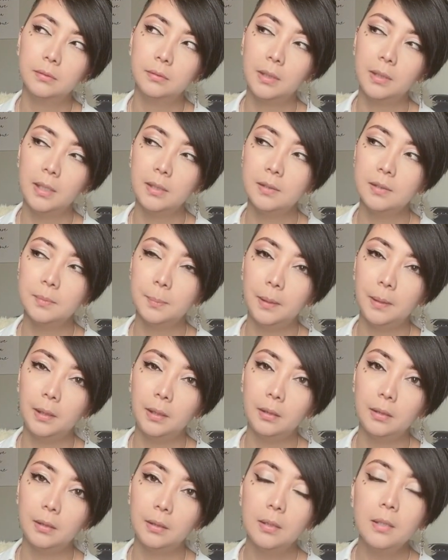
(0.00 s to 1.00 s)
Kate
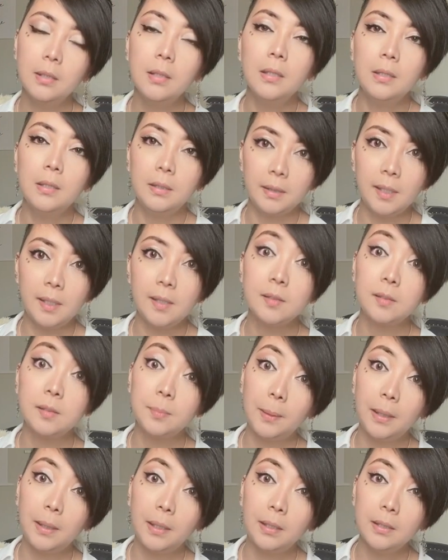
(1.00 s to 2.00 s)
Spade. Kate
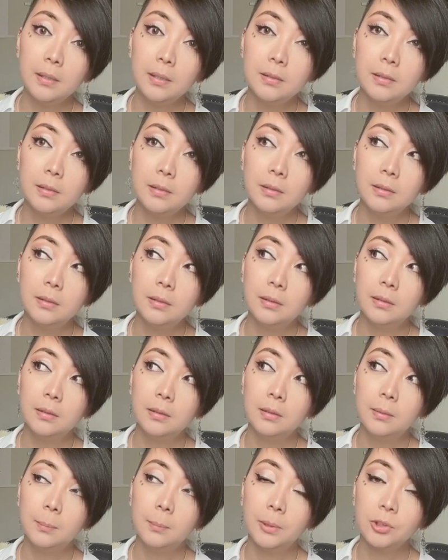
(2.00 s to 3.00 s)
Spade,
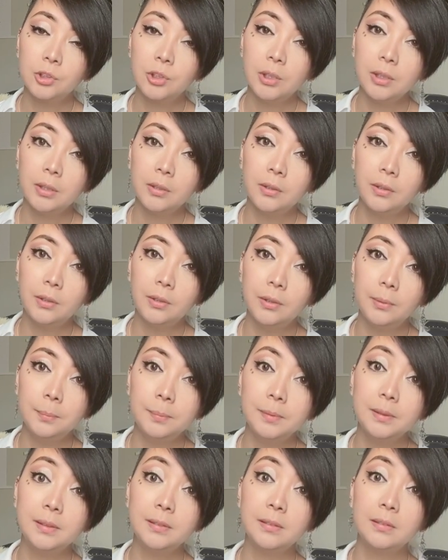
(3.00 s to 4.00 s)
Marc
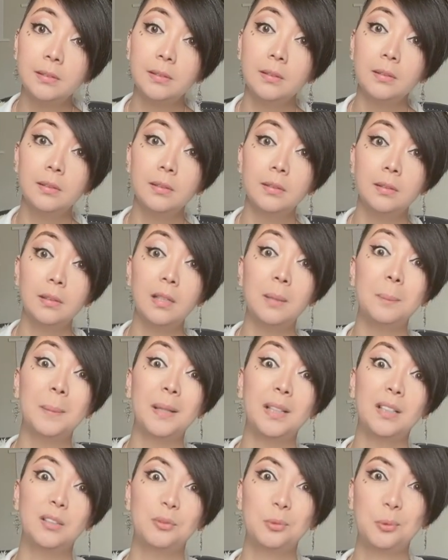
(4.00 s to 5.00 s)
Jacobs, then
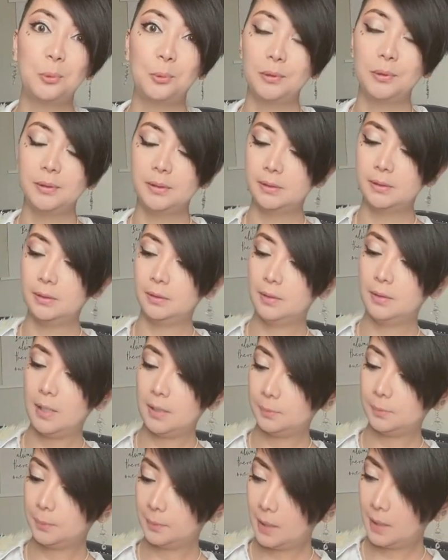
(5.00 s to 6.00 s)
Michael Kors.
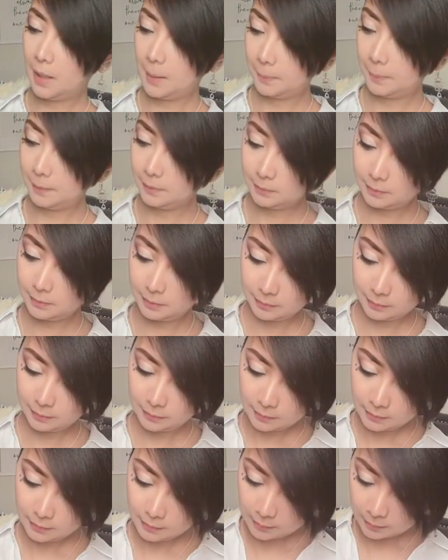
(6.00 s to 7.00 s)
That's what happened.
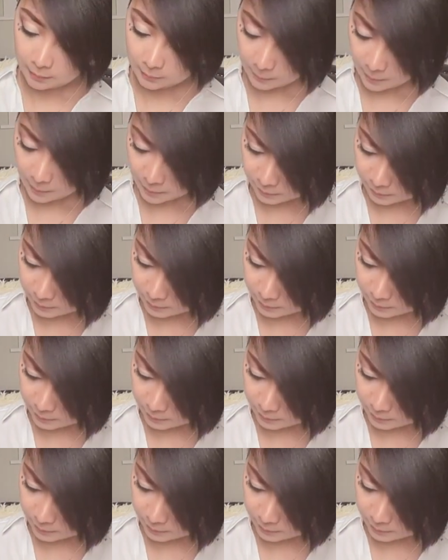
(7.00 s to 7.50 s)
Oh, this